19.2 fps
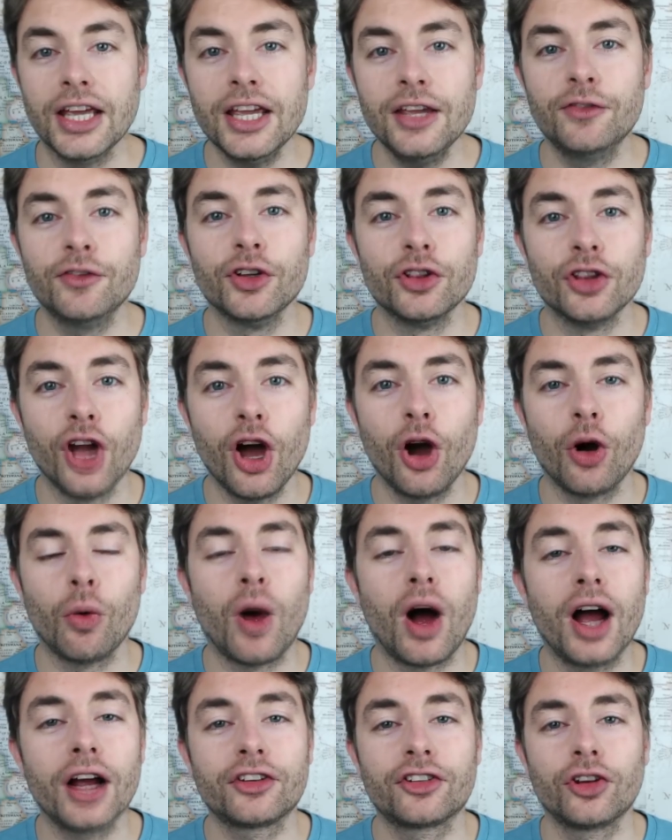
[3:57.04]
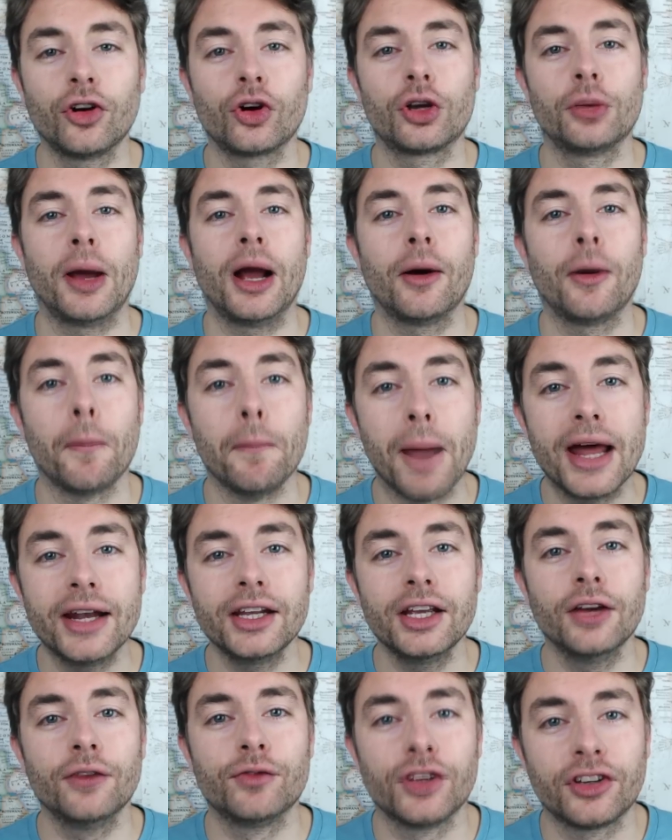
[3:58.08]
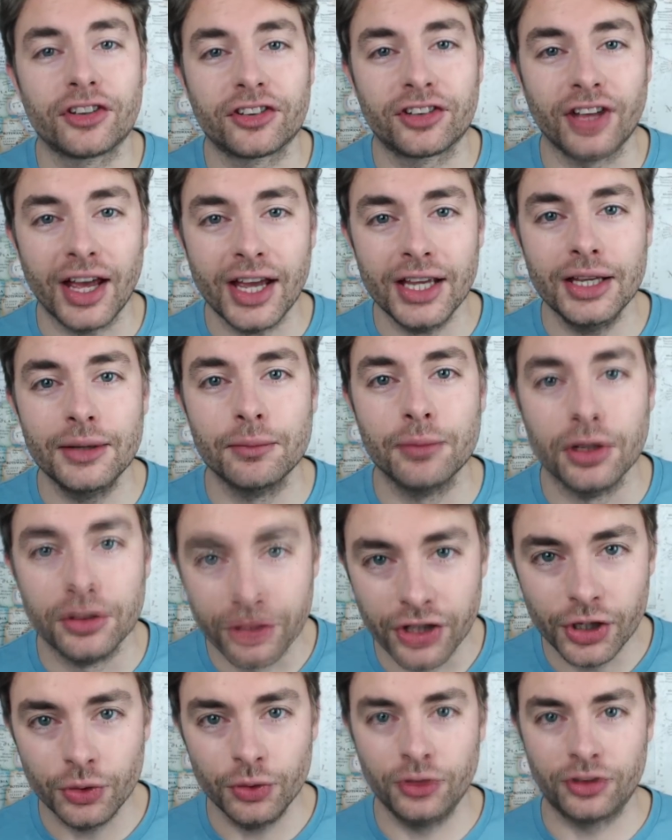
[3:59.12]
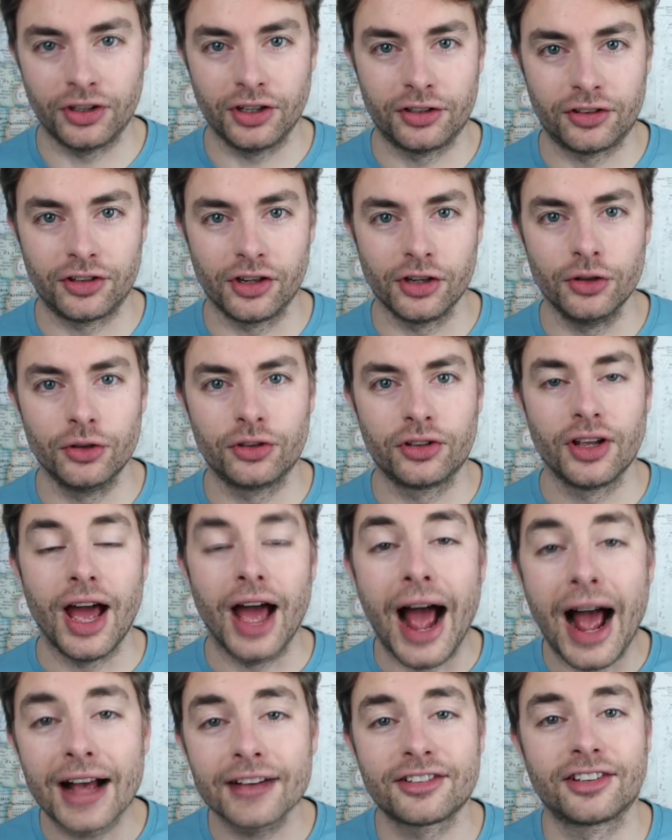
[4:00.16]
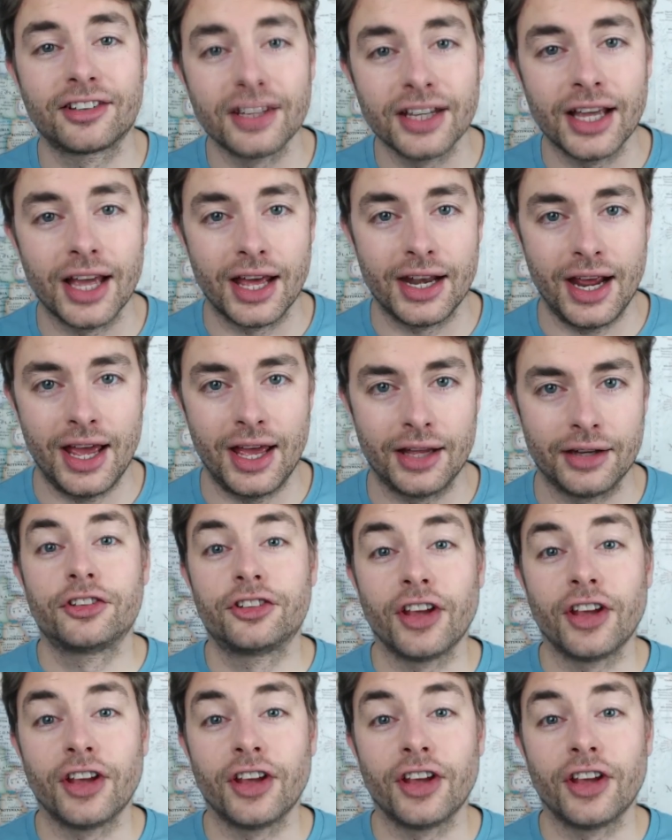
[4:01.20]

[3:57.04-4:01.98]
Even though I talk about many of the same news issues as CNN.